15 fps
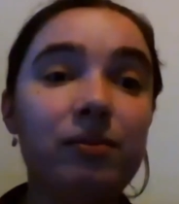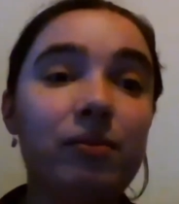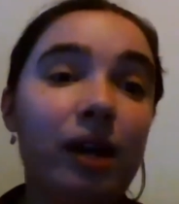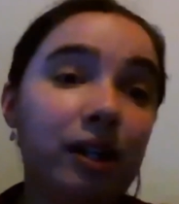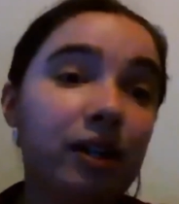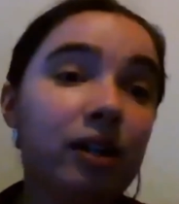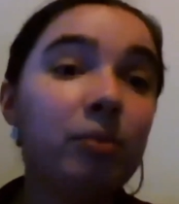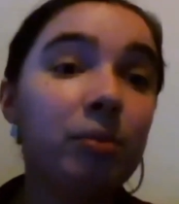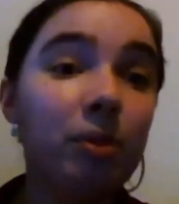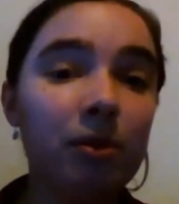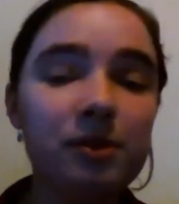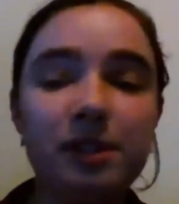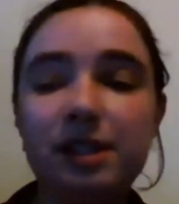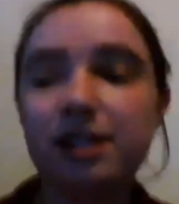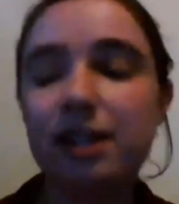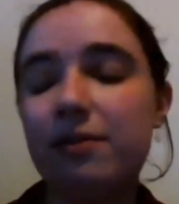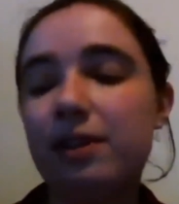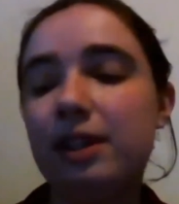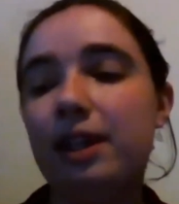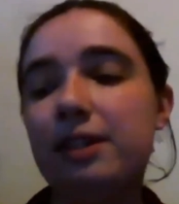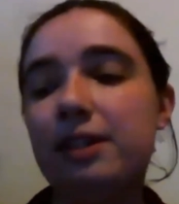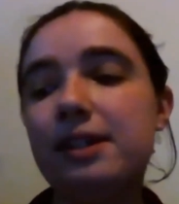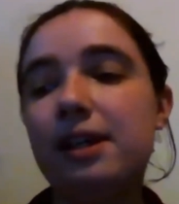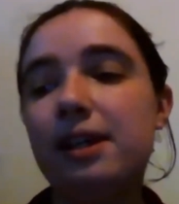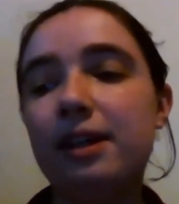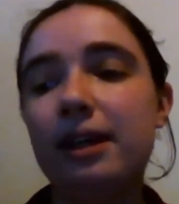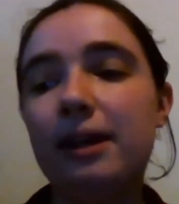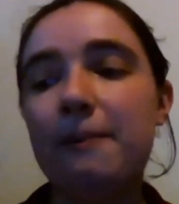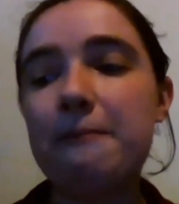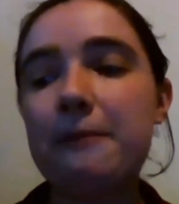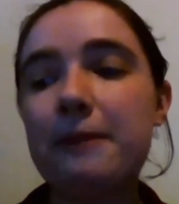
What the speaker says: radical and positive in that circuit.